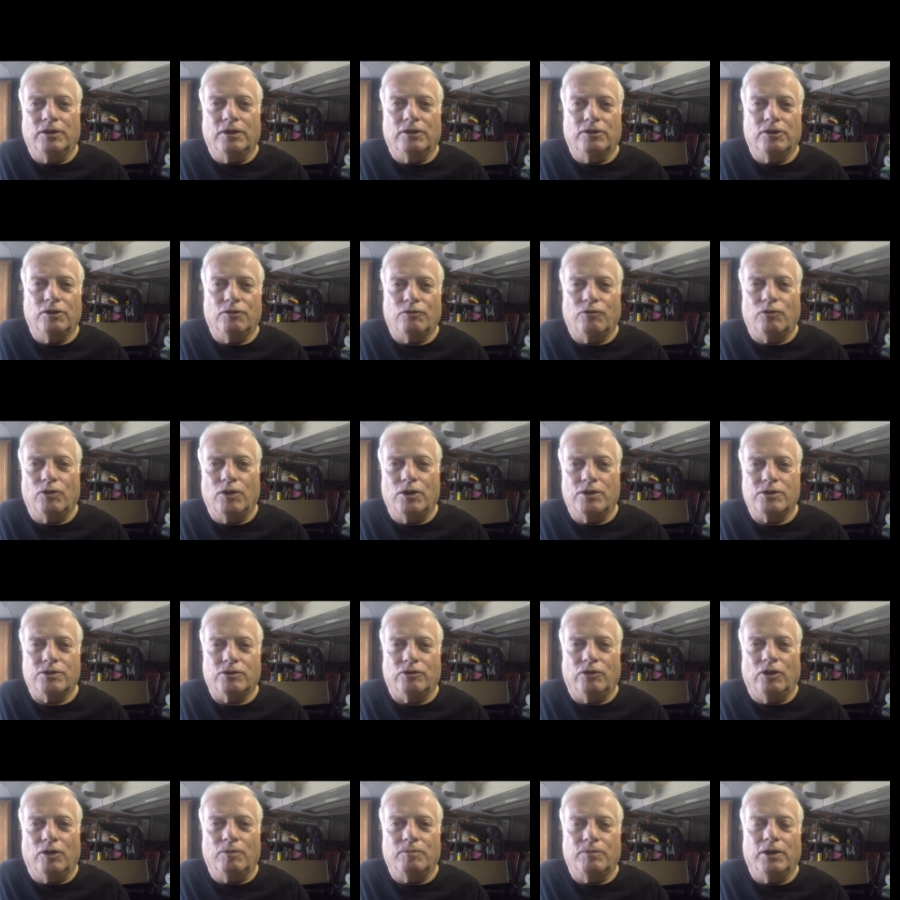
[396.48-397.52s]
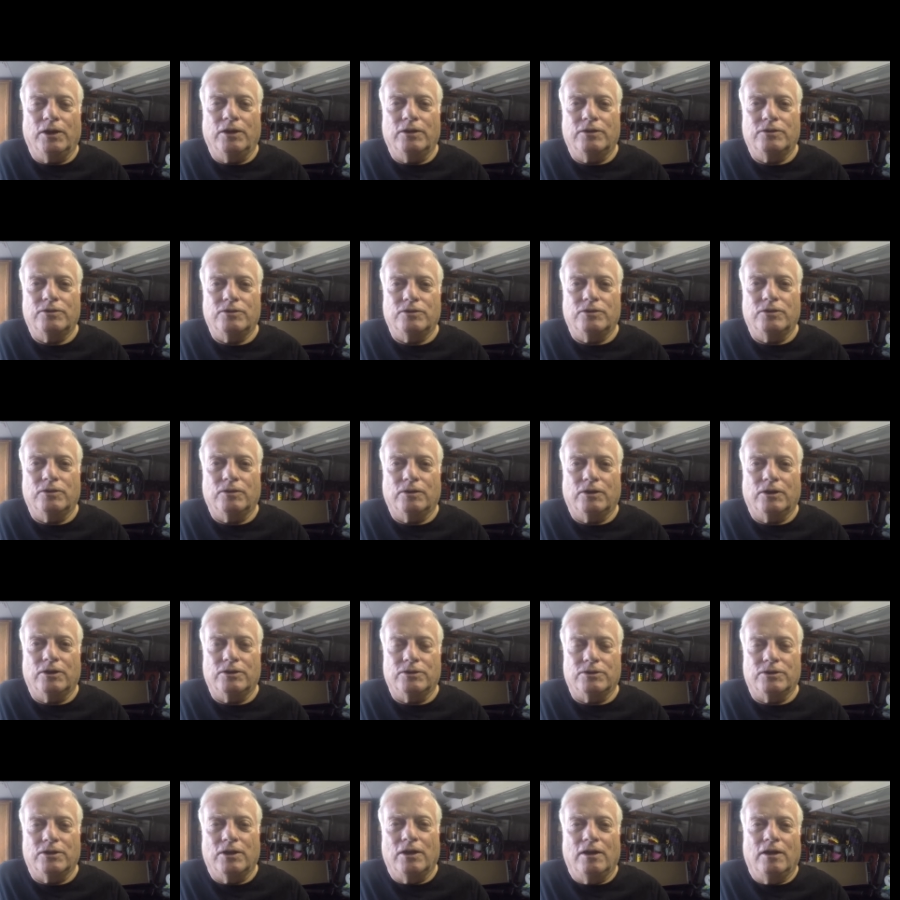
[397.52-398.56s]
differential update too,
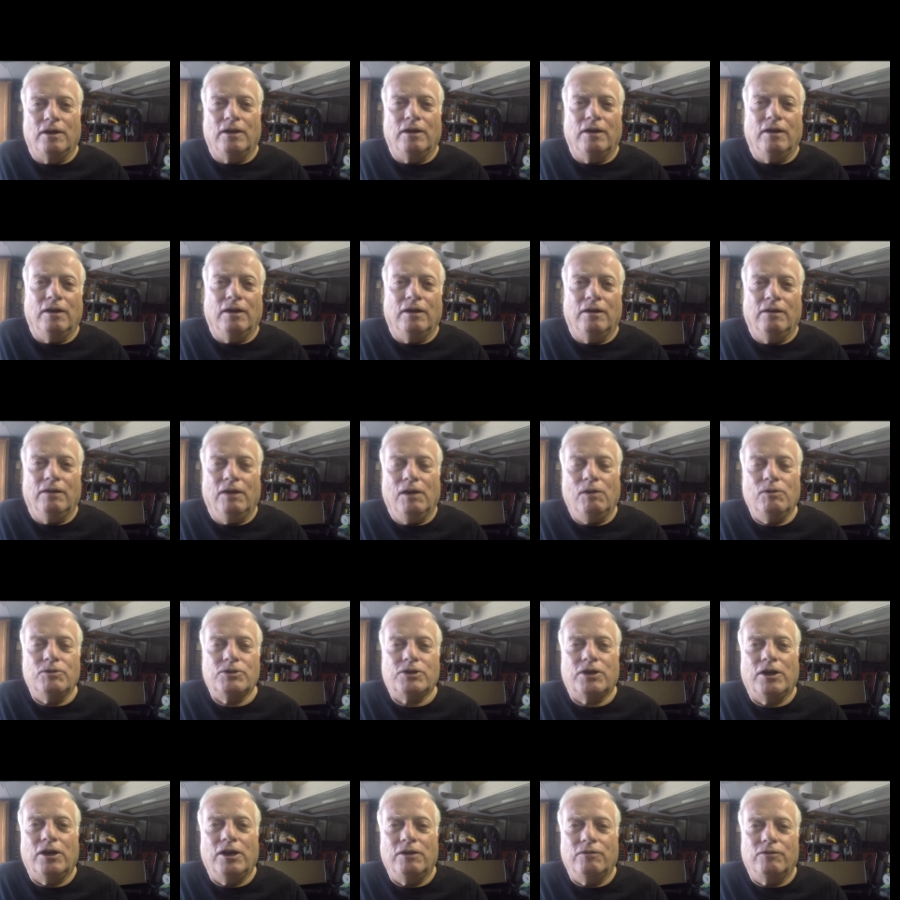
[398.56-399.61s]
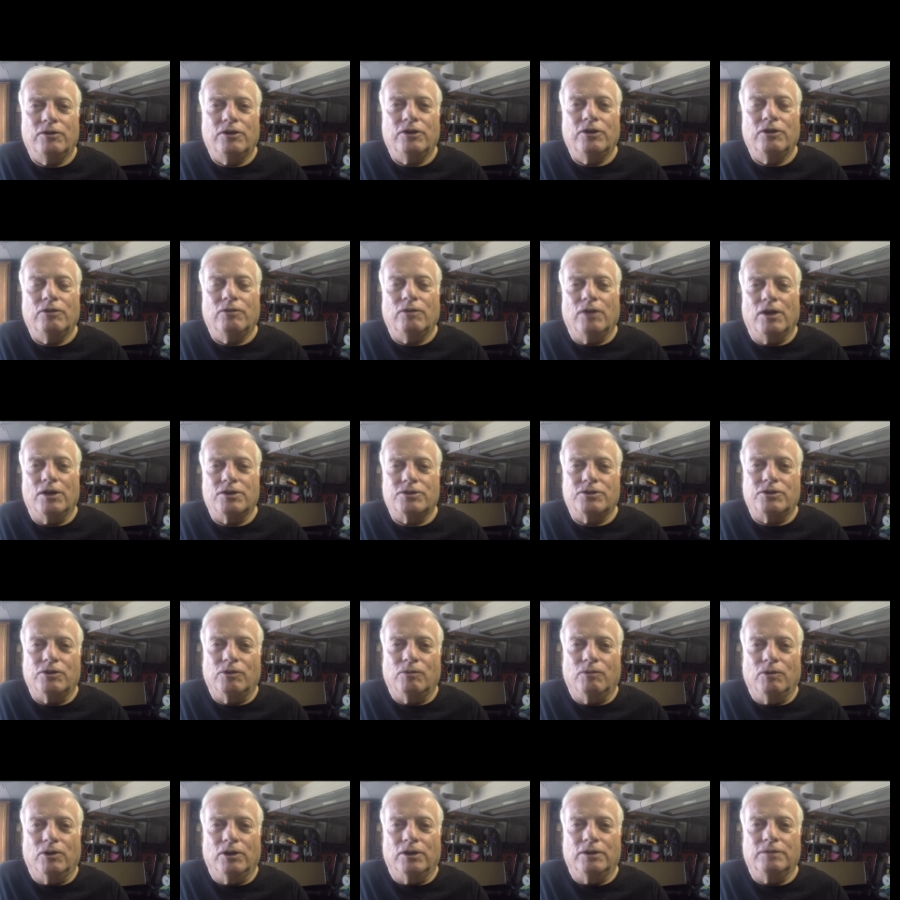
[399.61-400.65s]
because that was kind of an
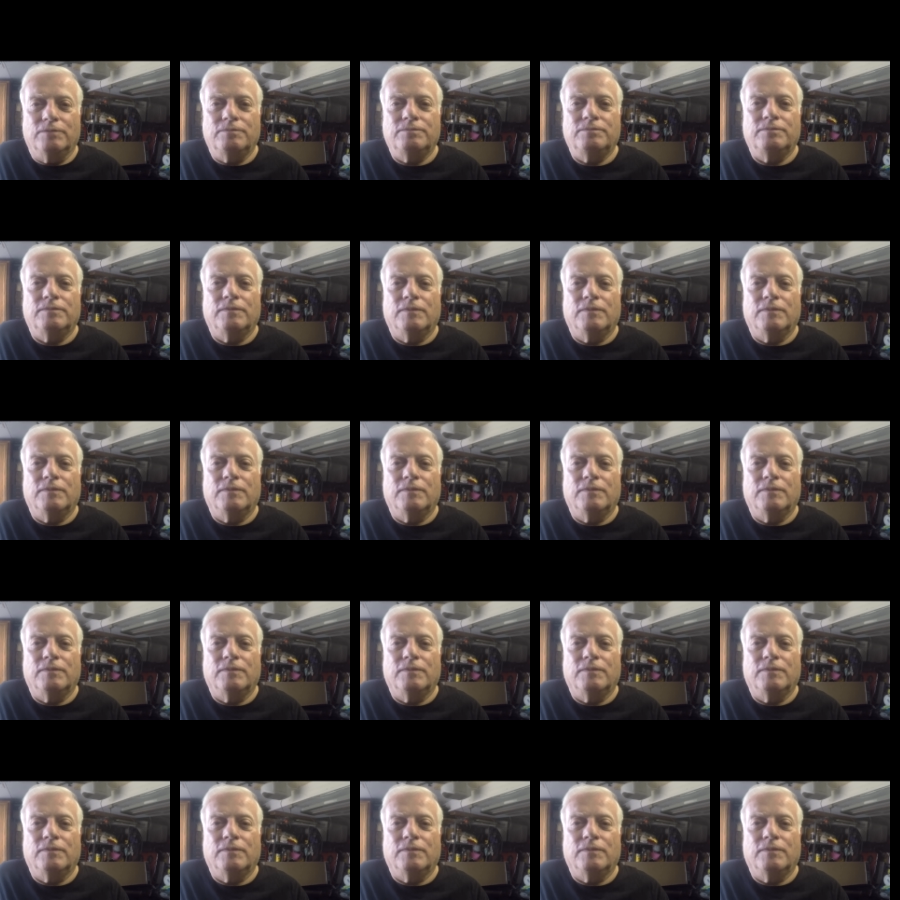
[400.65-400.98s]
interesting one.